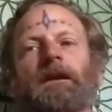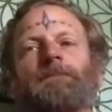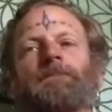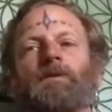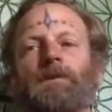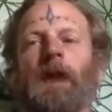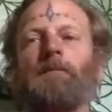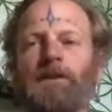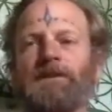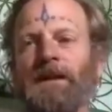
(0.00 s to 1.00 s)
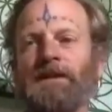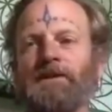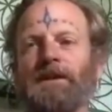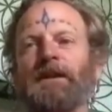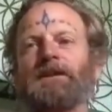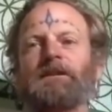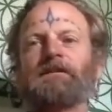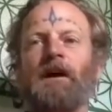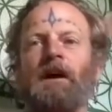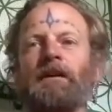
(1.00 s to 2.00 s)
without projection and just
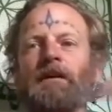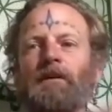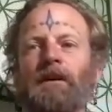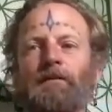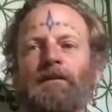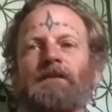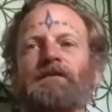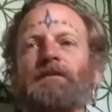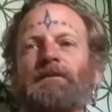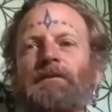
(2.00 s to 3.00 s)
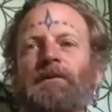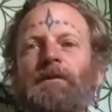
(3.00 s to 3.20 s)
honor what it brings through.